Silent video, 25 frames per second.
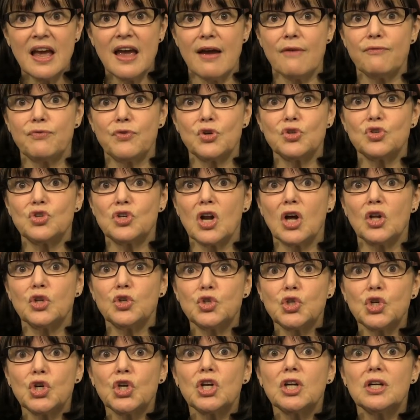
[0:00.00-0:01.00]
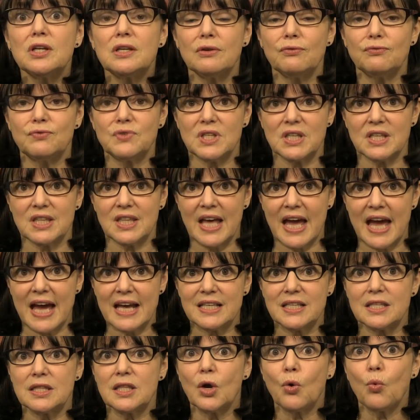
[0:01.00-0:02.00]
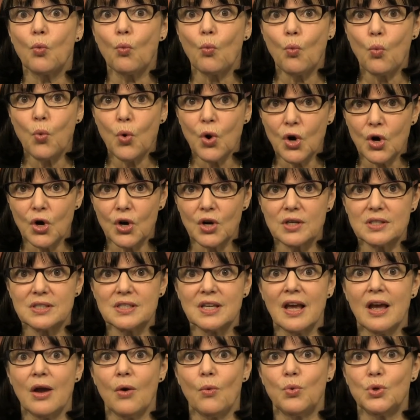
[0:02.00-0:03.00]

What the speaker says: if there's an alternative to that that works,